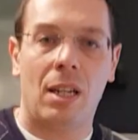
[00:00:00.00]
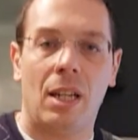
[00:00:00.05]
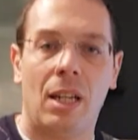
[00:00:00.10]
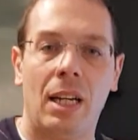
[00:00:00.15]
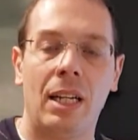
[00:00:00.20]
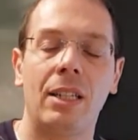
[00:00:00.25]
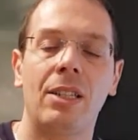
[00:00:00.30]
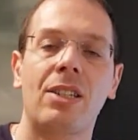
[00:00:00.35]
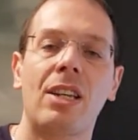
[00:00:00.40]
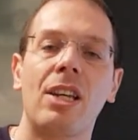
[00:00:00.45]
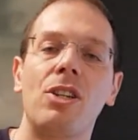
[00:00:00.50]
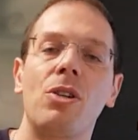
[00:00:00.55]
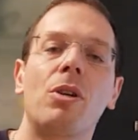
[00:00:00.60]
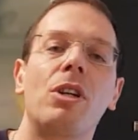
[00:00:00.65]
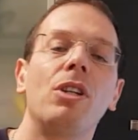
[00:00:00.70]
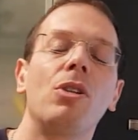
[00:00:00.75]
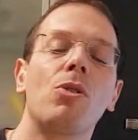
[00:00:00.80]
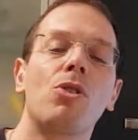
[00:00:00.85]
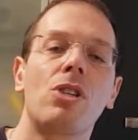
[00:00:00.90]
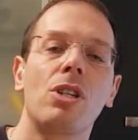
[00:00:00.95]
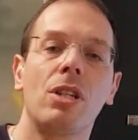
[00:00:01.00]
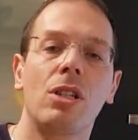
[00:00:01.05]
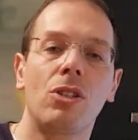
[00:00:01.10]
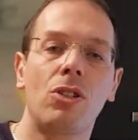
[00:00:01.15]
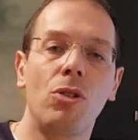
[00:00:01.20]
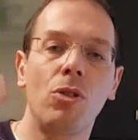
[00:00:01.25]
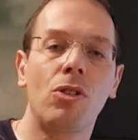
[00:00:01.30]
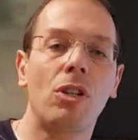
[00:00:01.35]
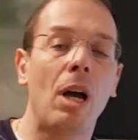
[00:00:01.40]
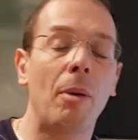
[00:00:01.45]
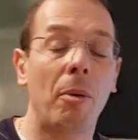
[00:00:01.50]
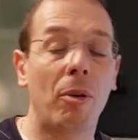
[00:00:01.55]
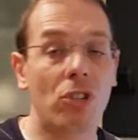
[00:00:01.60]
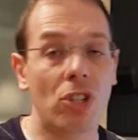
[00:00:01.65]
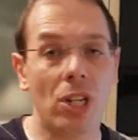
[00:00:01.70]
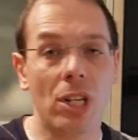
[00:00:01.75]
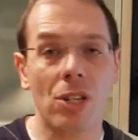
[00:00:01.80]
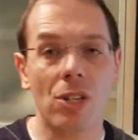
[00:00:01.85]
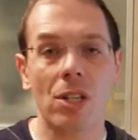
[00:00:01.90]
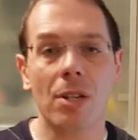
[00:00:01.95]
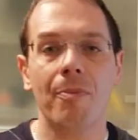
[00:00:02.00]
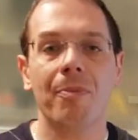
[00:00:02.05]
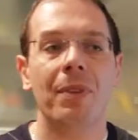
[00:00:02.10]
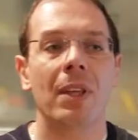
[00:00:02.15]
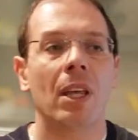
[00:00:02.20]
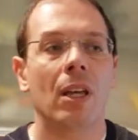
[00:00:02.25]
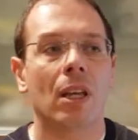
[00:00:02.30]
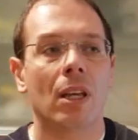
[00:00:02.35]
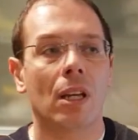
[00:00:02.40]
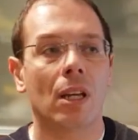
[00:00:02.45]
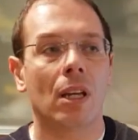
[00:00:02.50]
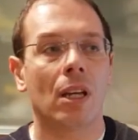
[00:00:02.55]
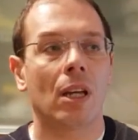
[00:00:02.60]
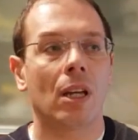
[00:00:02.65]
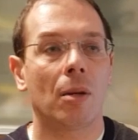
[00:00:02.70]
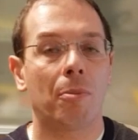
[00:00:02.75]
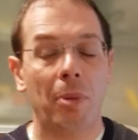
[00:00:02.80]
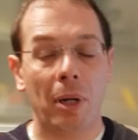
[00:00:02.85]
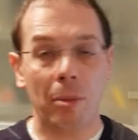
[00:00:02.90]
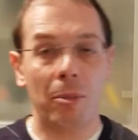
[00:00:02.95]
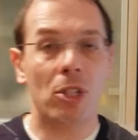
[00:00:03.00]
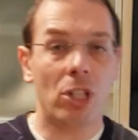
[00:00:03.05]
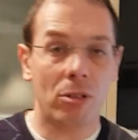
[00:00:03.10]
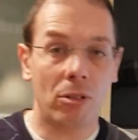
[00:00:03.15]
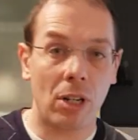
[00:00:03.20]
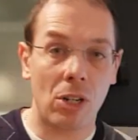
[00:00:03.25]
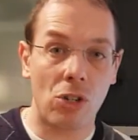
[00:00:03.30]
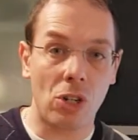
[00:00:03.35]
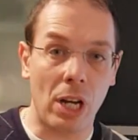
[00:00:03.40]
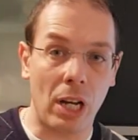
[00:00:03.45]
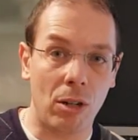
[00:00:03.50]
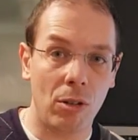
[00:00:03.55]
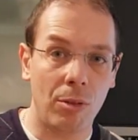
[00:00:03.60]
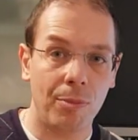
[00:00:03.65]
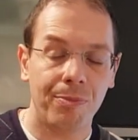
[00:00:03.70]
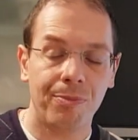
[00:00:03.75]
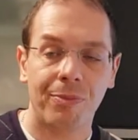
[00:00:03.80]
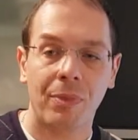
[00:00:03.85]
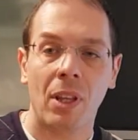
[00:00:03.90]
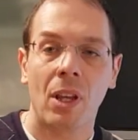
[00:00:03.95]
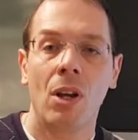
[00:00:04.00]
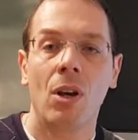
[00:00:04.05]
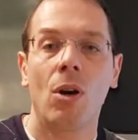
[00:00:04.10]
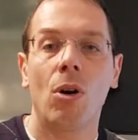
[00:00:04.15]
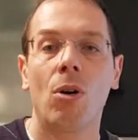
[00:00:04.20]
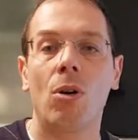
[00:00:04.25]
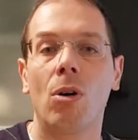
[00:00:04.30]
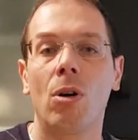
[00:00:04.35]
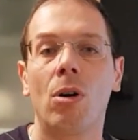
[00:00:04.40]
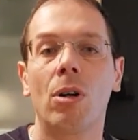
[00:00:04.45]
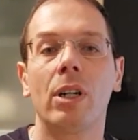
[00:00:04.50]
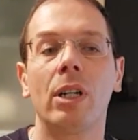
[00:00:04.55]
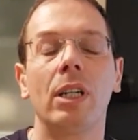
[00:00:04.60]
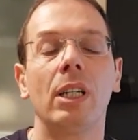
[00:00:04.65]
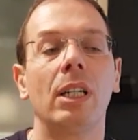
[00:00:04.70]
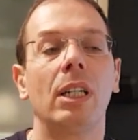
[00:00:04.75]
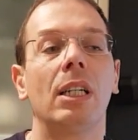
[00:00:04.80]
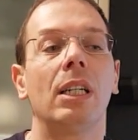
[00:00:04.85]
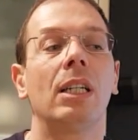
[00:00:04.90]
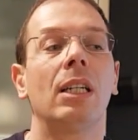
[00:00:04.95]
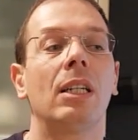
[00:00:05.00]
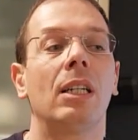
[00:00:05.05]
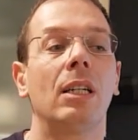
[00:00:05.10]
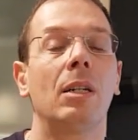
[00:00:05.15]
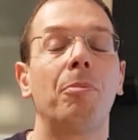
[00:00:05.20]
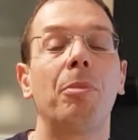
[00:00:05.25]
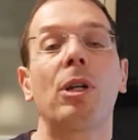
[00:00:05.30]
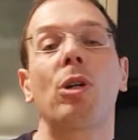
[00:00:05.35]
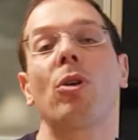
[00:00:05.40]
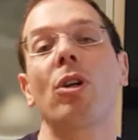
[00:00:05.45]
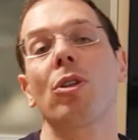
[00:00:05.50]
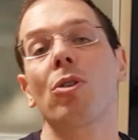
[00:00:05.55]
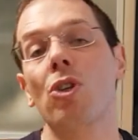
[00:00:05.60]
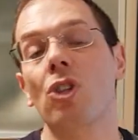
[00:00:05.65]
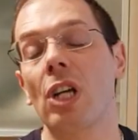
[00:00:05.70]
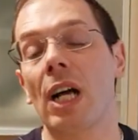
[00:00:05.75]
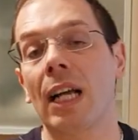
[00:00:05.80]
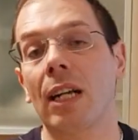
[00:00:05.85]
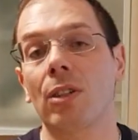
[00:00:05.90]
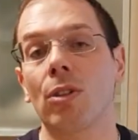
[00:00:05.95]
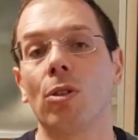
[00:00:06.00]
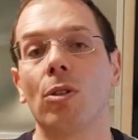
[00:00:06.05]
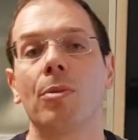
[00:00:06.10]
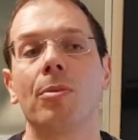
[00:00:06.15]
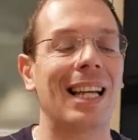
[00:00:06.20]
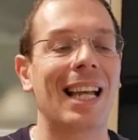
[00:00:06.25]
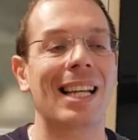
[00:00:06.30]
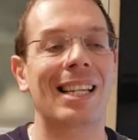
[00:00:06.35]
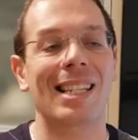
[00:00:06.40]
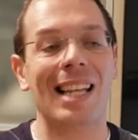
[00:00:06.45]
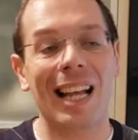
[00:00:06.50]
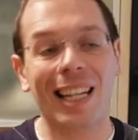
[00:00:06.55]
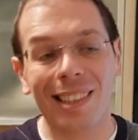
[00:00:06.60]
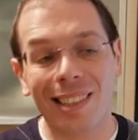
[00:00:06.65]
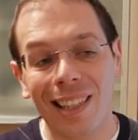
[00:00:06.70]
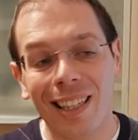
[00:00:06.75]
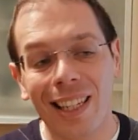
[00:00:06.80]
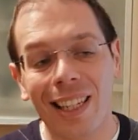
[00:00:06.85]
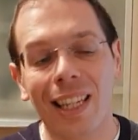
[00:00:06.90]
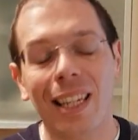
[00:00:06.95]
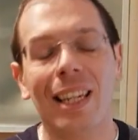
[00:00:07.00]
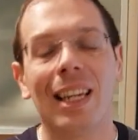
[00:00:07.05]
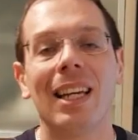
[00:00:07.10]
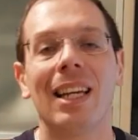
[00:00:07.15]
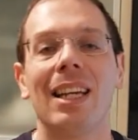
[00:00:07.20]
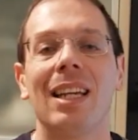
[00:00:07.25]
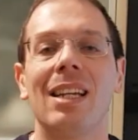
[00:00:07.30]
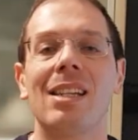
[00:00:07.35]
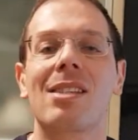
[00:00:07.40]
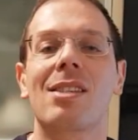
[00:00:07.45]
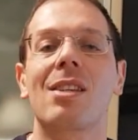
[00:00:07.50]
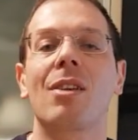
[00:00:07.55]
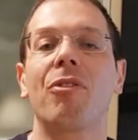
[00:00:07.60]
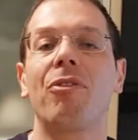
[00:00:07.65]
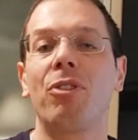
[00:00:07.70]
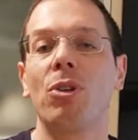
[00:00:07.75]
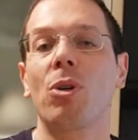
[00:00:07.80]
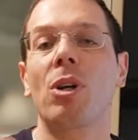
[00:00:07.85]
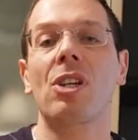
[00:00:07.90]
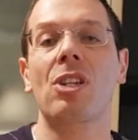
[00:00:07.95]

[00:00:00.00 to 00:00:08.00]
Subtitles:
In this case you can use two types of cheese. Parmigiano Reggiano or pecorino sardo. Exactly, it's fiore